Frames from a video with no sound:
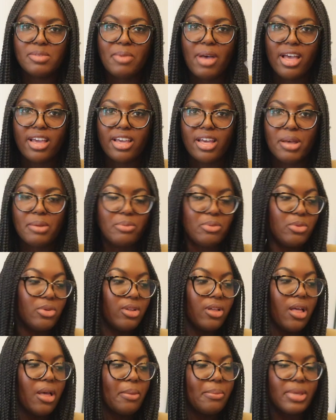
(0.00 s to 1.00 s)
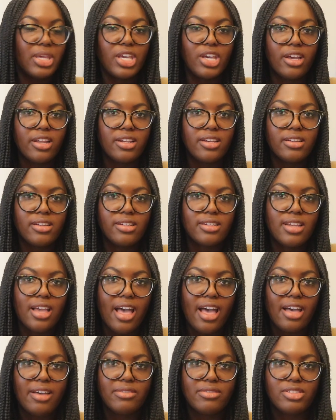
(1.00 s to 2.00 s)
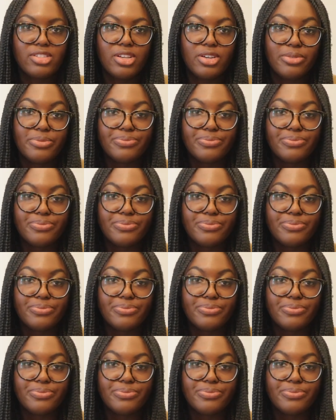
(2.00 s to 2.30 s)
backup will be good to have, so.